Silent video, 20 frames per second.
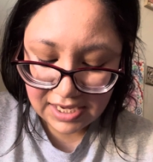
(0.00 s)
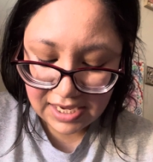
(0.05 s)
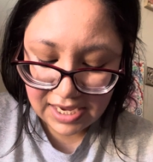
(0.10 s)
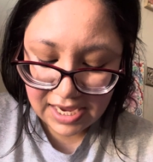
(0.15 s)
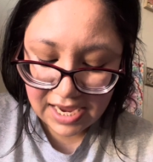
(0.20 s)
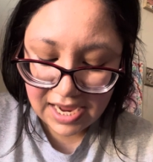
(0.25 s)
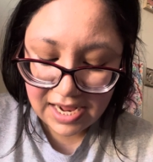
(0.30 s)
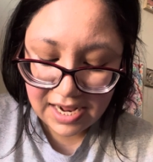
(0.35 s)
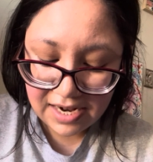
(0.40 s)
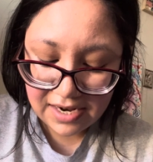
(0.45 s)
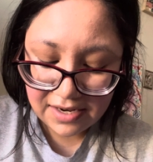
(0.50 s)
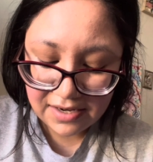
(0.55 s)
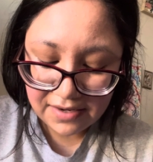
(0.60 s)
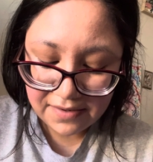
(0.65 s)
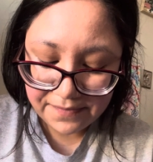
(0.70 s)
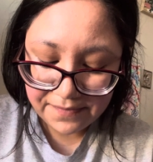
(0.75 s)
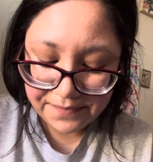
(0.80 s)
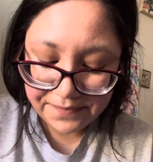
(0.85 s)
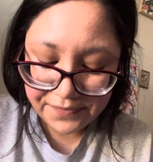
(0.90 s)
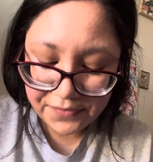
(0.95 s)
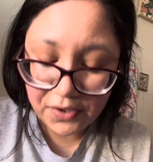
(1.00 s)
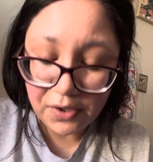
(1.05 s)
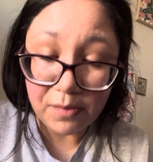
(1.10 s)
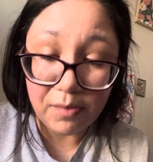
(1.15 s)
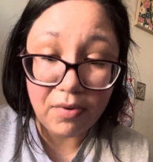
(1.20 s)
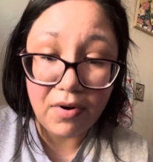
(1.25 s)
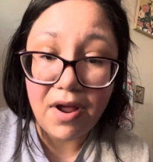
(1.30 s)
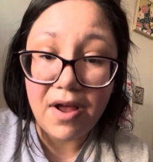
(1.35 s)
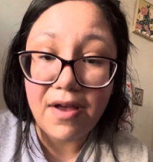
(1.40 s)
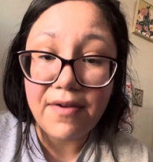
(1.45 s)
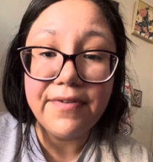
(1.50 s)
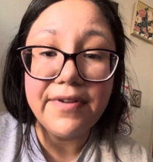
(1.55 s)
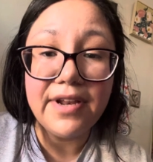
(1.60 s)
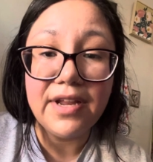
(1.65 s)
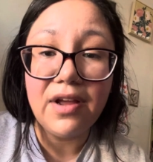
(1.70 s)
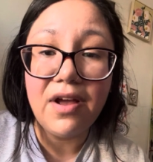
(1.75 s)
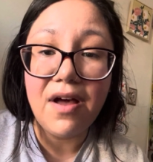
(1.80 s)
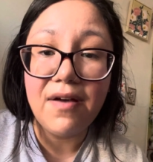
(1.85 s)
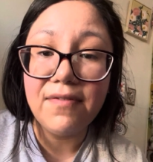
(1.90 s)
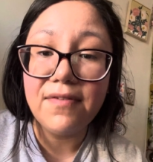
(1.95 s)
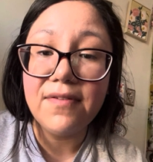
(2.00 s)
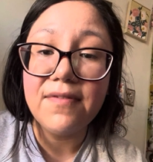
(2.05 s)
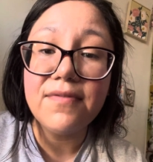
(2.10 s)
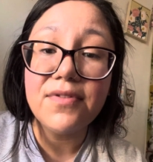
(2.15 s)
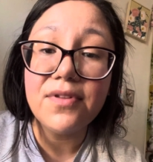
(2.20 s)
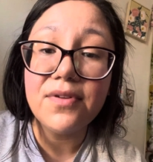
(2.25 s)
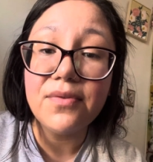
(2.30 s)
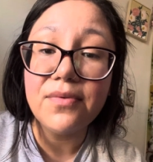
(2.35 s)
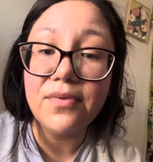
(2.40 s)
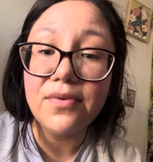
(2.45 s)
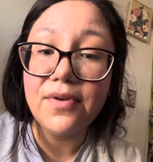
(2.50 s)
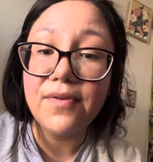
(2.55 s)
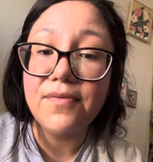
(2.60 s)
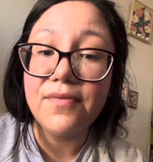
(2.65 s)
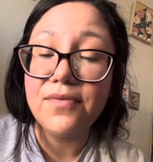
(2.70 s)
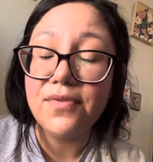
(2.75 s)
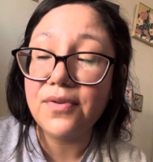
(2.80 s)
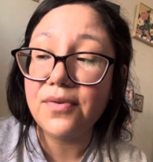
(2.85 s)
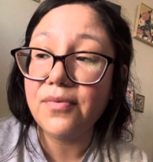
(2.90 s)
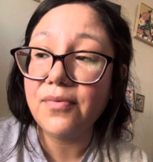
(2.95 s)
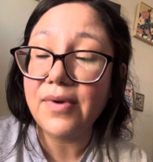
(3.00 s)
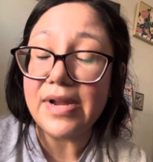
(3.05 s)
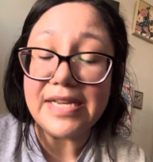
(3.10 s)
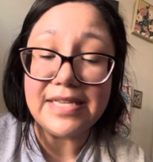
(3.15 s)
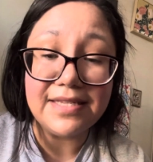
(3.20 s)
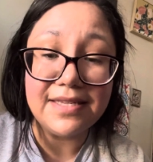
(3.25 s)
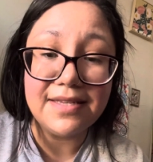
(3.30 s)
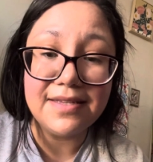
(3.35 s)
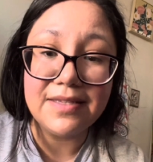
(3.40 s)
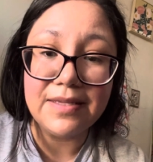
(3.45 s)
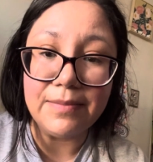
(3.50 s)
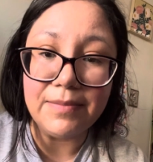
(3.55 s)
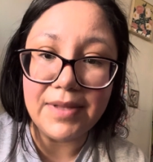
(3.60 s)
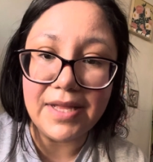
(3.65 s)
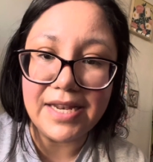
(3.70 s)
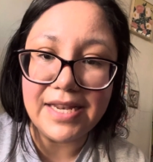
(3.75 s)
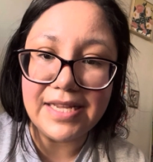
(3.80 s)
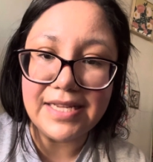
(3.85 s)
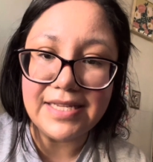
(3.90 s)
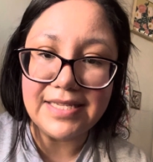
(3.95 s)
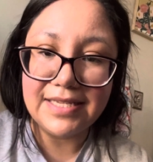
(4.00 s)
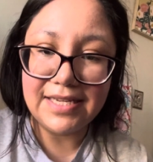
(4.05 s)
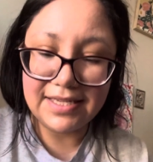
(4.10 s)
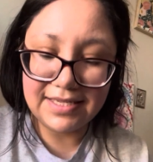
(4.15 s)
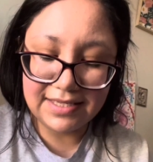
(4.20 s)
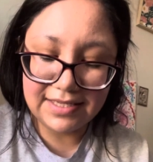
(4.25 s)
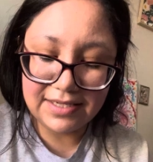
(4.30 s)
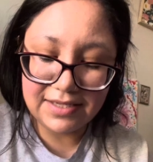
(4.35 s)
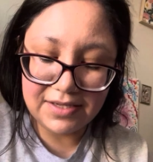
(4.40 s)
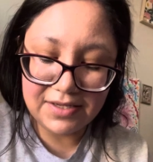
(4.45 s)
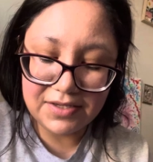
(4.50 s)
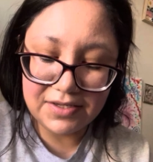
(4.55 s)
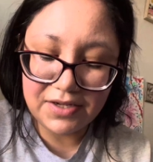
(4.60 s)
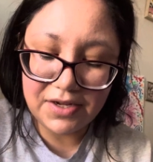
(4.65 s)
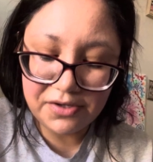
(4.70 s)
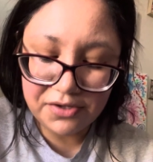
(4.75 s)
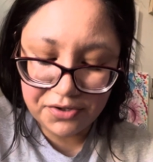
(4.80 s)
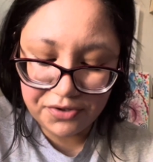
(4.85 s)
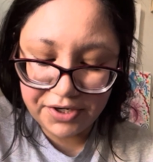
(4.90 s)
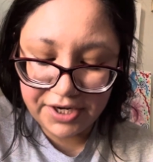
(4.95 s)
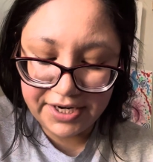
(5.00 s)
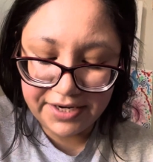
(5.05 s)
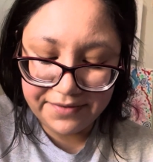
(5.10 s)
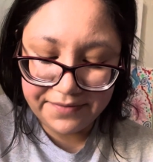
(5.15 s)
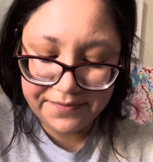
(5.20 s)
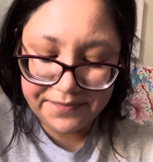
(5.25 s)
and they're profiting off of the racism that exists in this country.